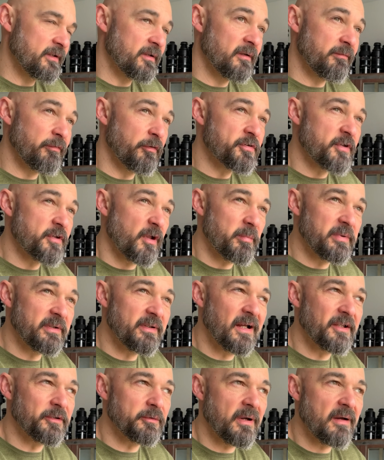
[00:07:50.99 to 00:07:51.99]
If you stop it
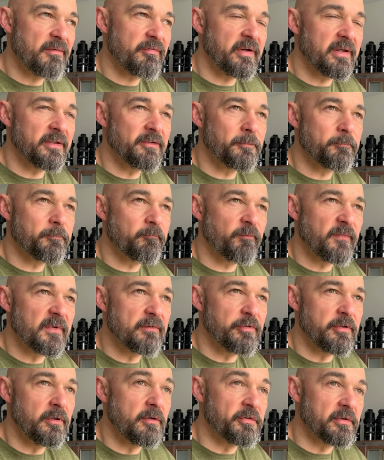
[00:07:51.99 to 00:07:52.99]
down to f8, if
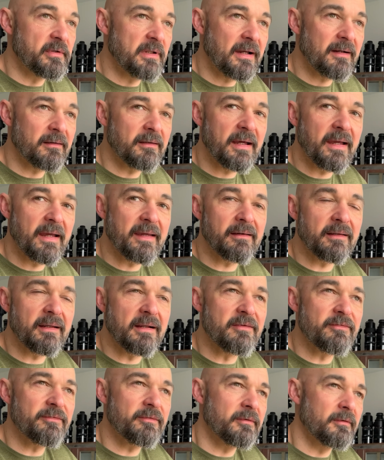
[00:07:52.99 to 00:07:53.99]
you use it like a Leica
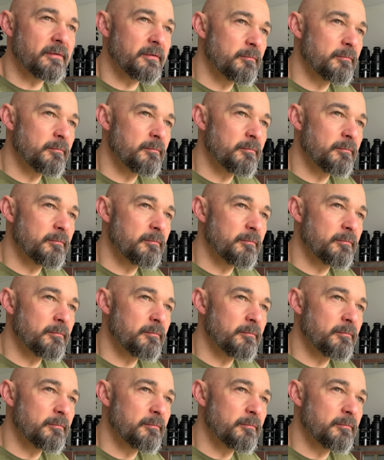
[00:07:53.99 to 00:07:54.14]
lens,